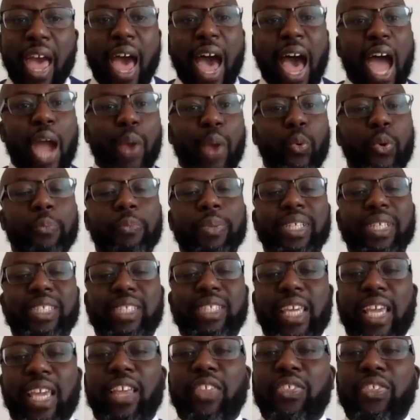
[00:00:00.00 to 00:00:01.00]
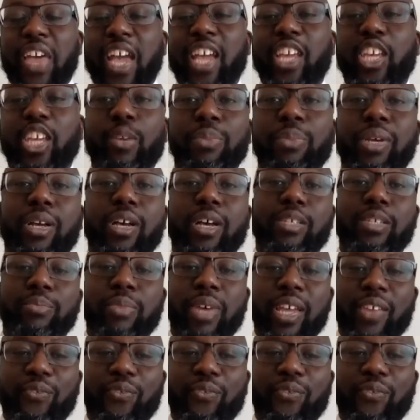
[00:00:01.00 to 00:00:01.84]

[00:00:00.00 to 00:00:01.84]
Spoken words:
I would be saying thank you because my